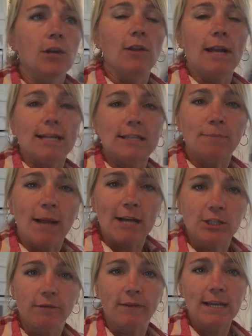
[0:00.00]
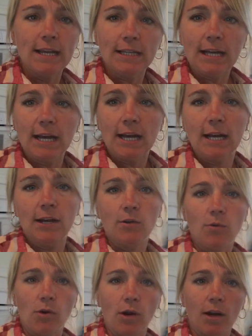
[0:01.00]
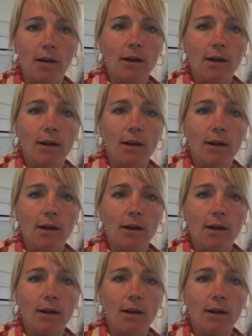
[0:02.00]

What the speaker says: like a splash of vanilla, or